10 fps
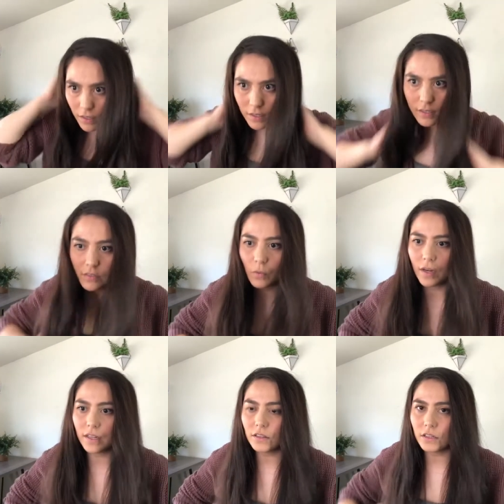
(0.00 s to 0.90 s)
is what
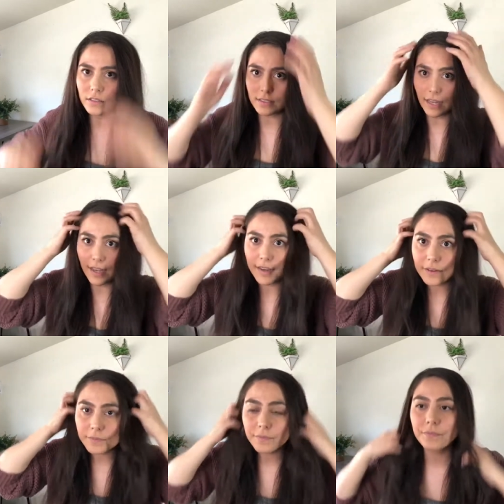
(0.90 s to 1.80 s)
it looks like
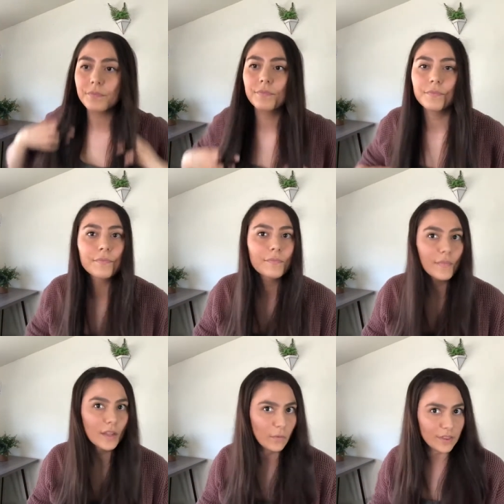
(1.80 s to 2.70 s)

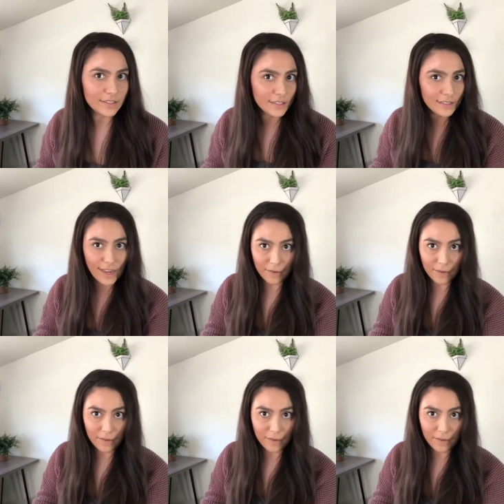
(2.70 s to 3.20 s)
with the zigzag